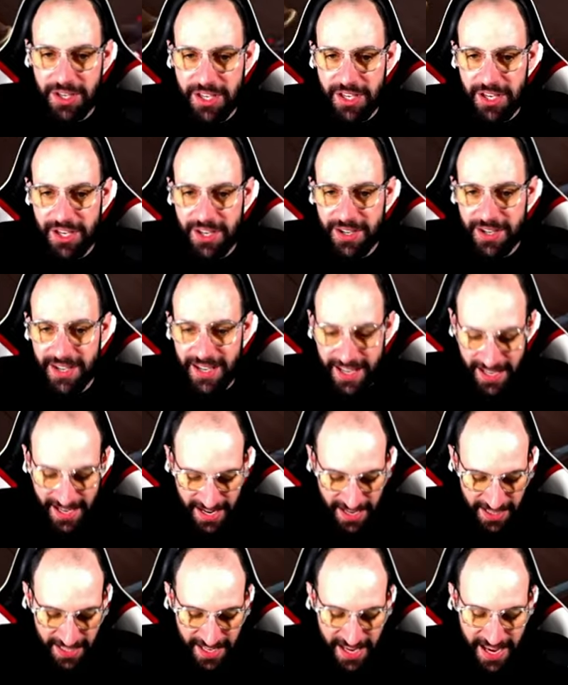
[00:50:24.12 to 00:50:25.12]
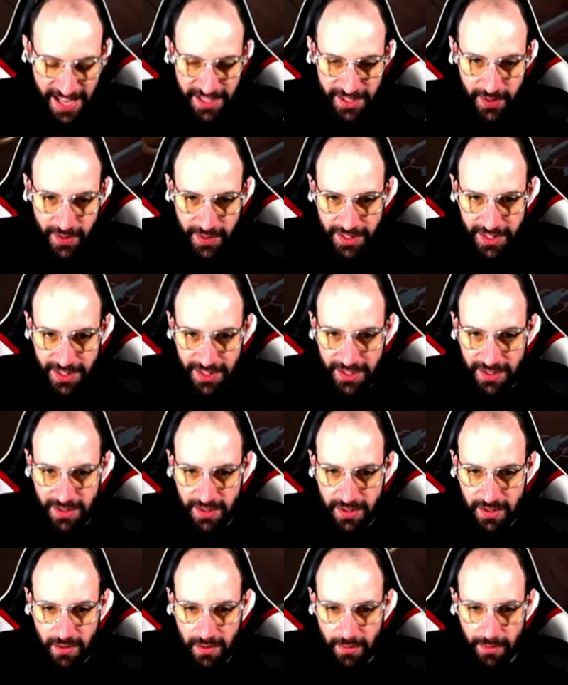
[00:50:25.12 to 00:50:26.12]
here at the entrance,
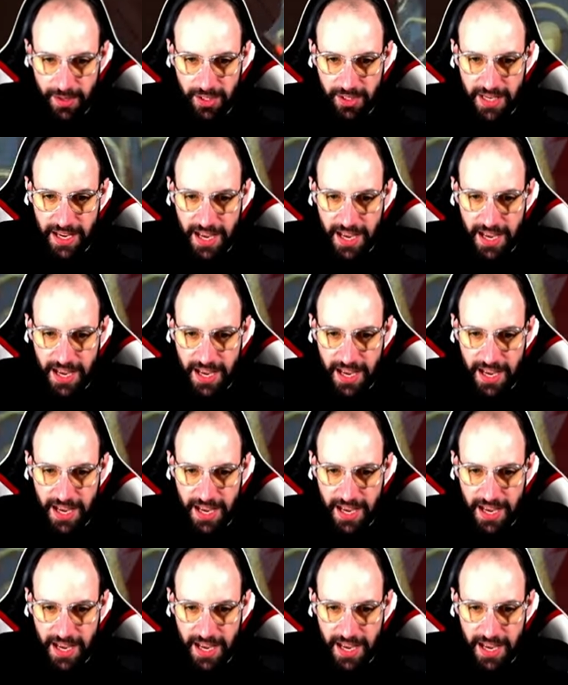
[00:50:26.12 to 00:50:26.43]
because